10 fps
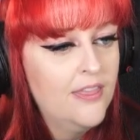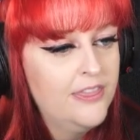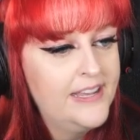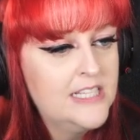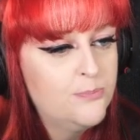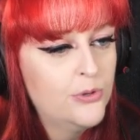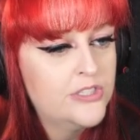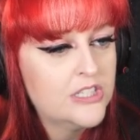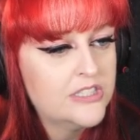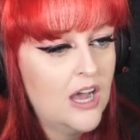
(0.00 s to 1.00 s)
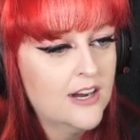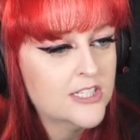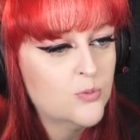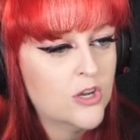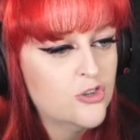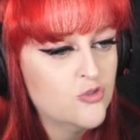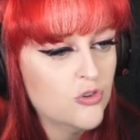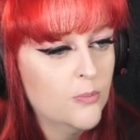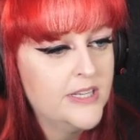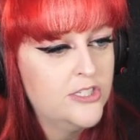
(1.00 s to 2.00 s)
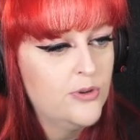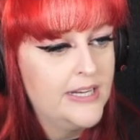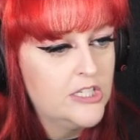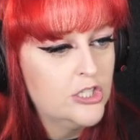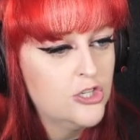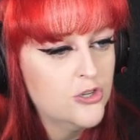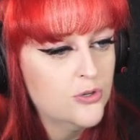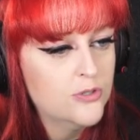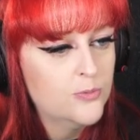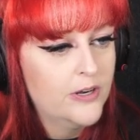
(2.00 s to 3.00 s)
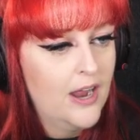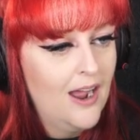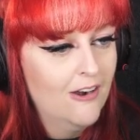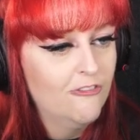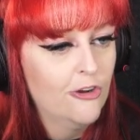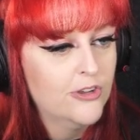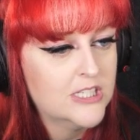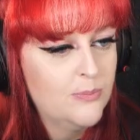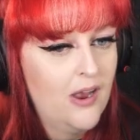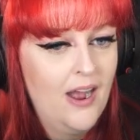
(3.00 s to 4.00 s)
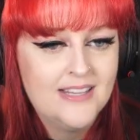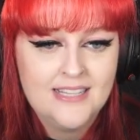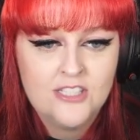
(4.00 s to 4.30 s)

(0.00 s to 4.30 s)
These boots, the darker swatch, draw me straight to the shoes when I unfocus my eyes.